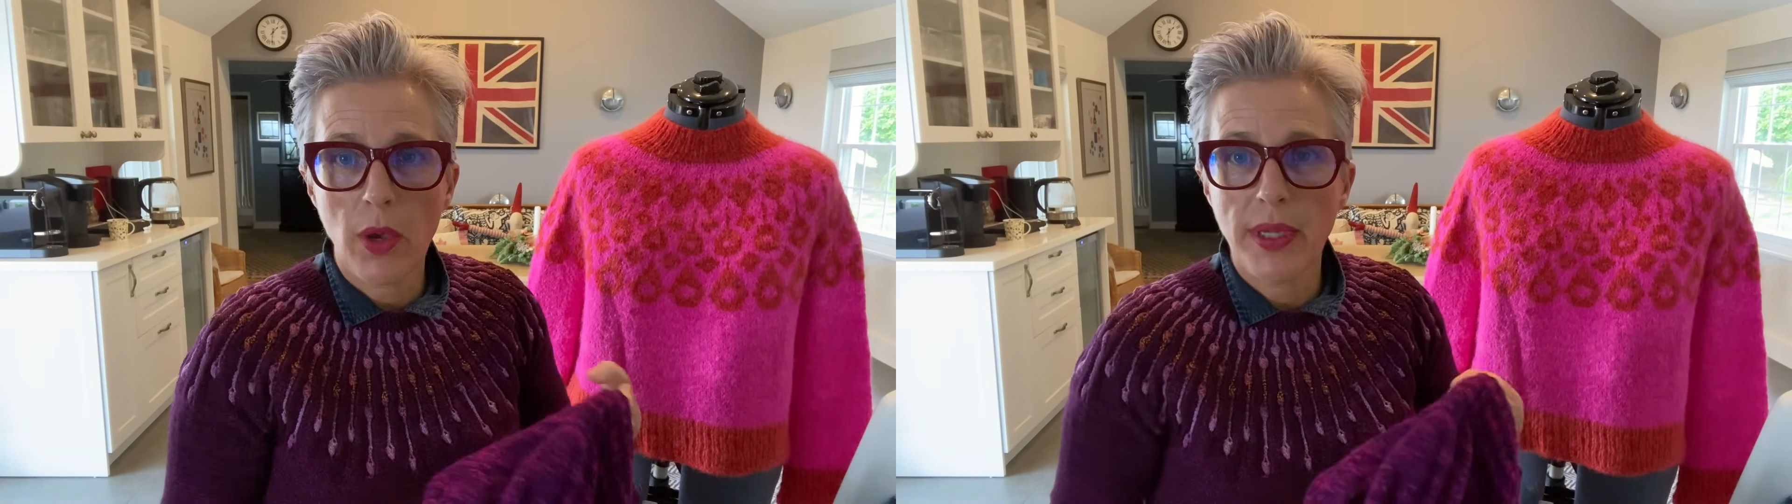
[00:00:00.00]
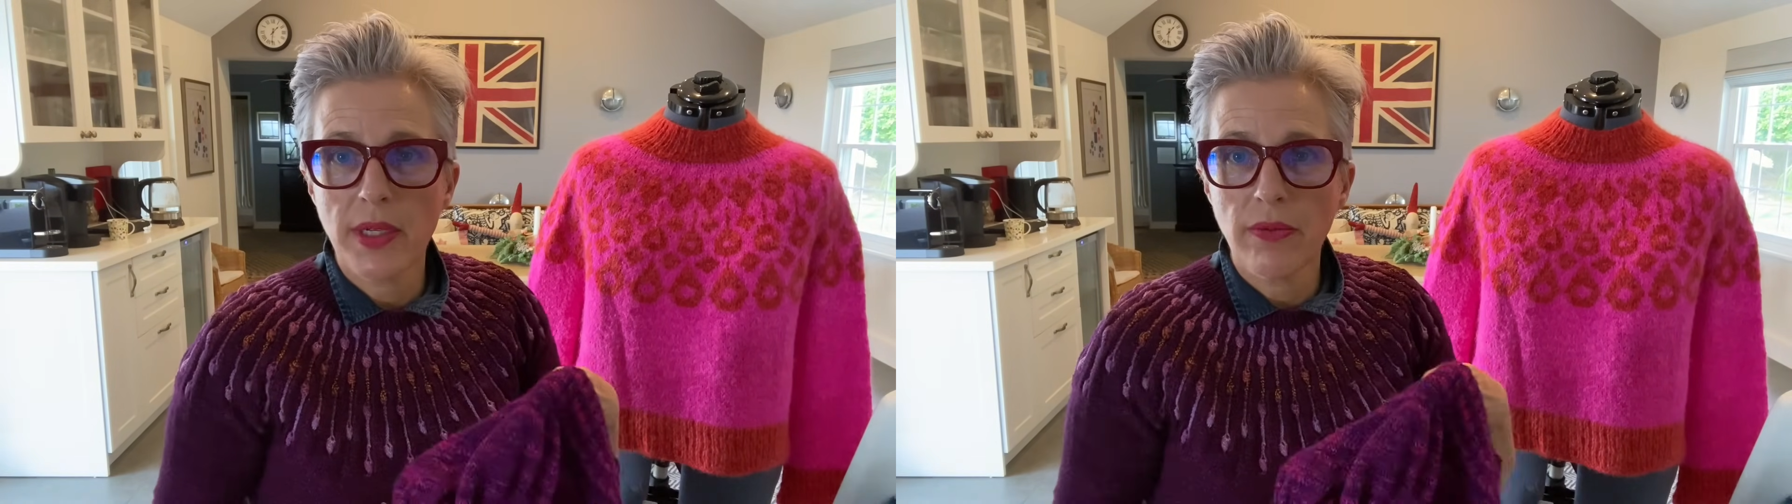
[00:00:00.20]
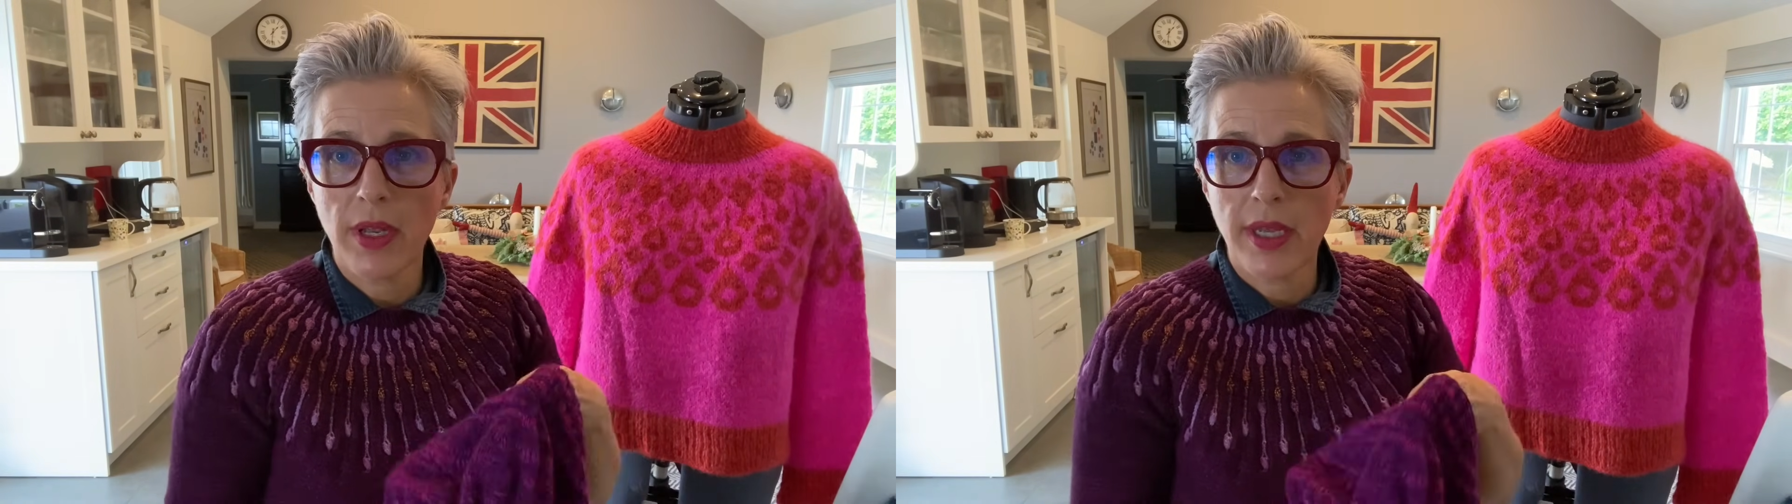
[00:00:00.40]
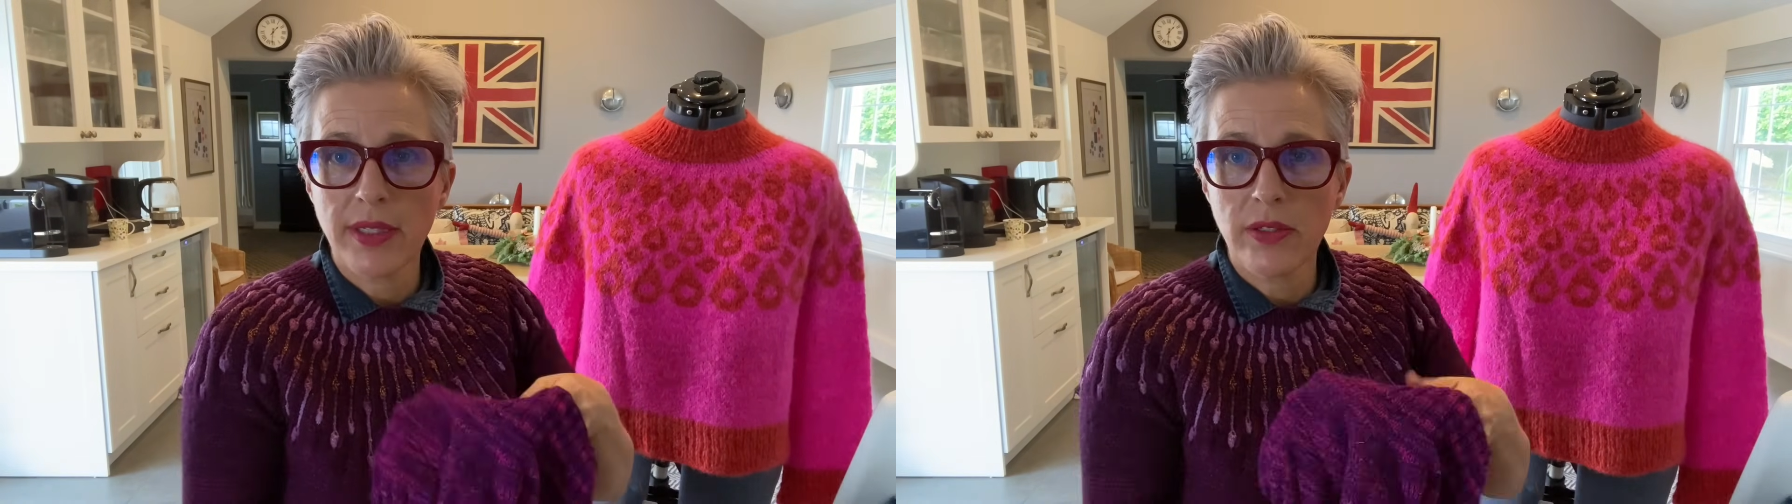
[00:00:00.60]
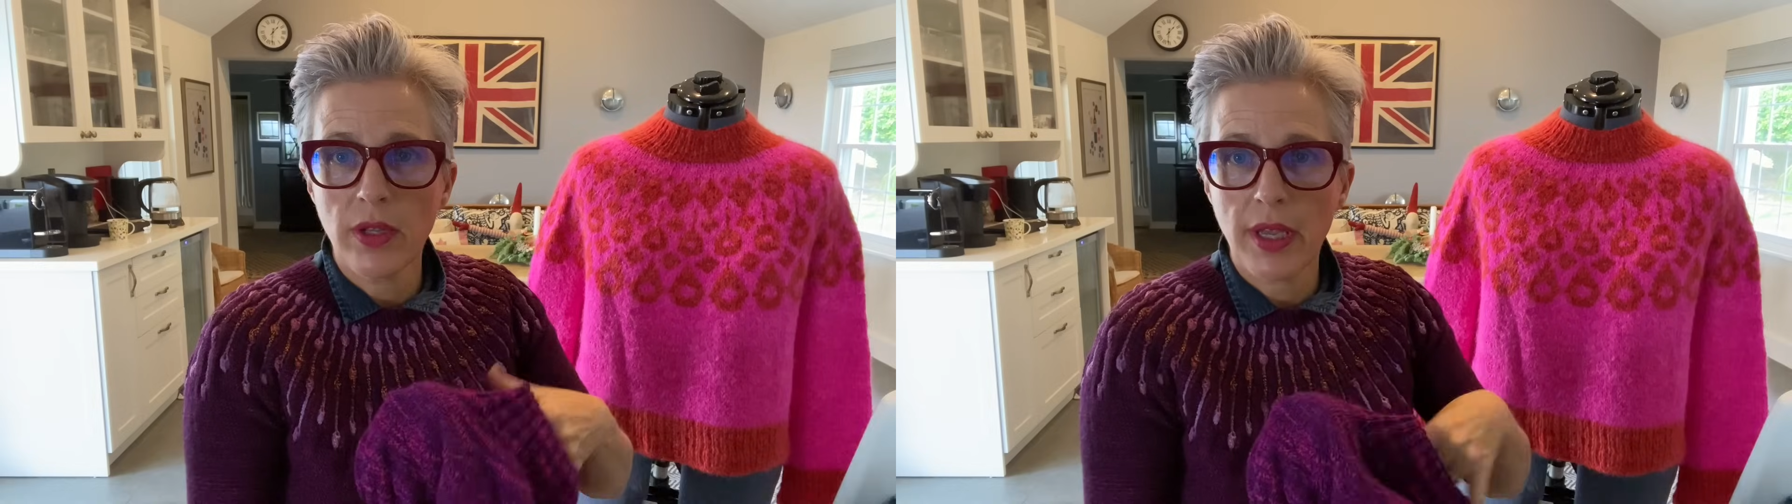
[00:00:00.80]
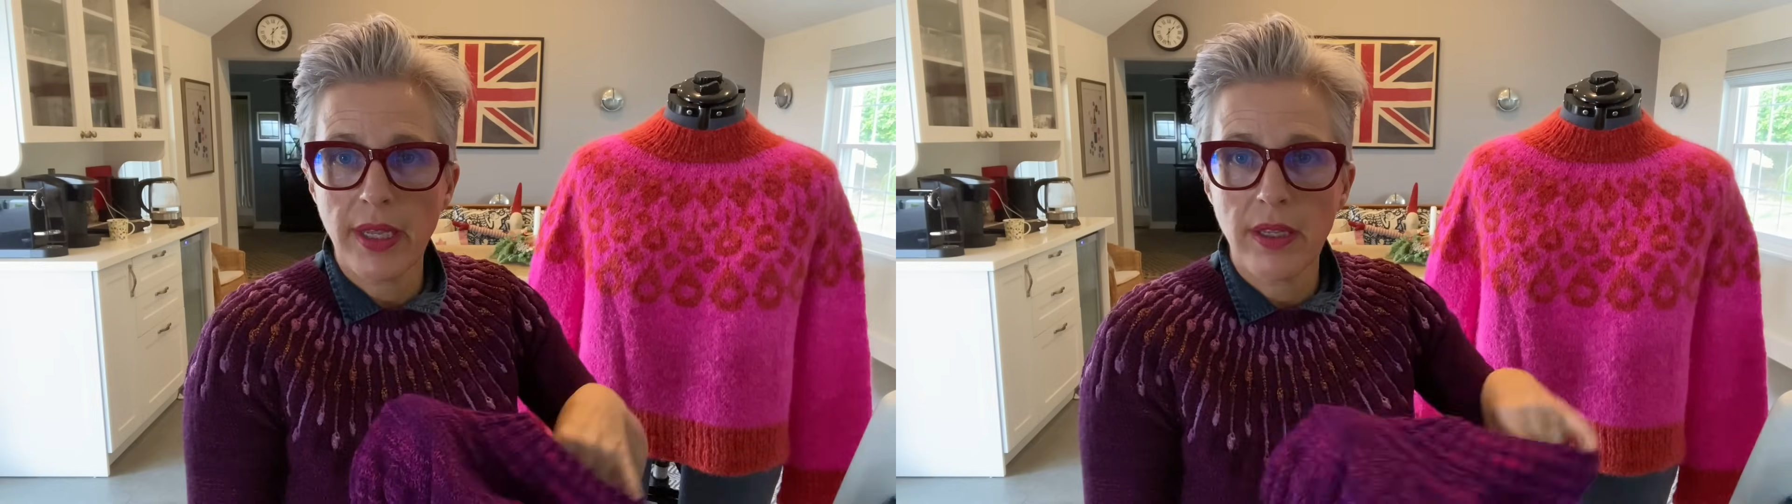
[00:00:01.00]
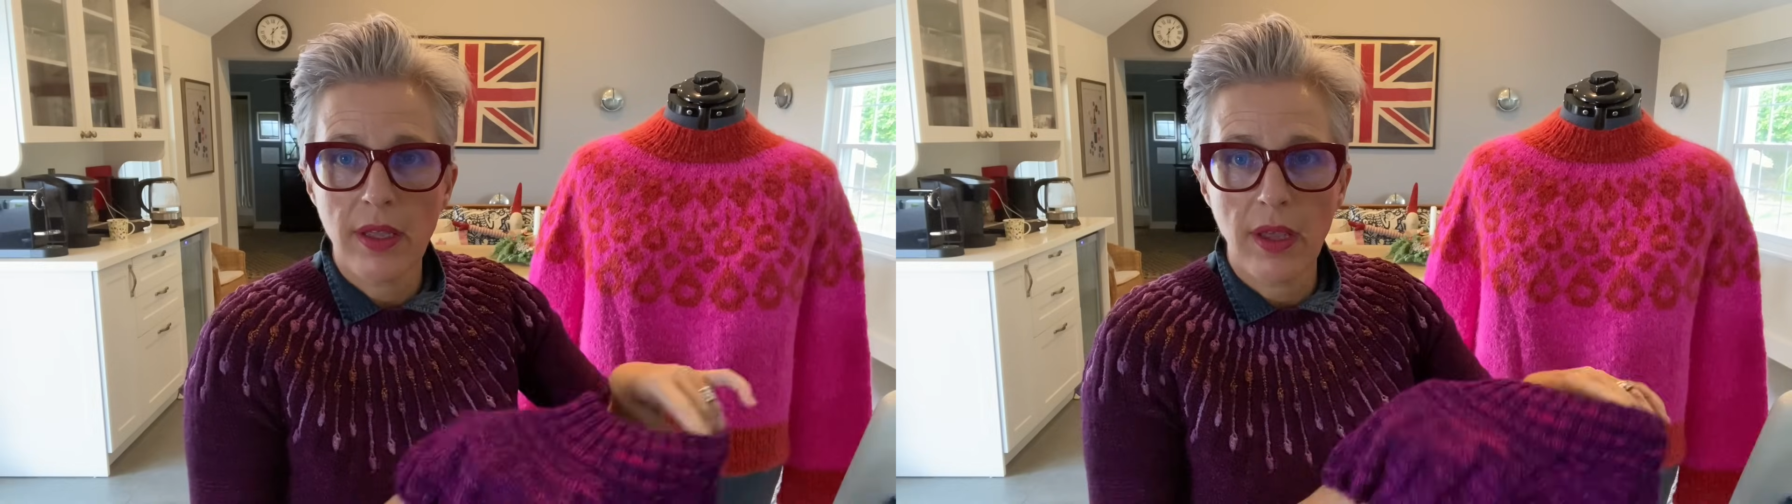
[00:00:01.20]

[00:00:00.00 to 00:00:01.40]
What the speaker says: I didn't realize, look, I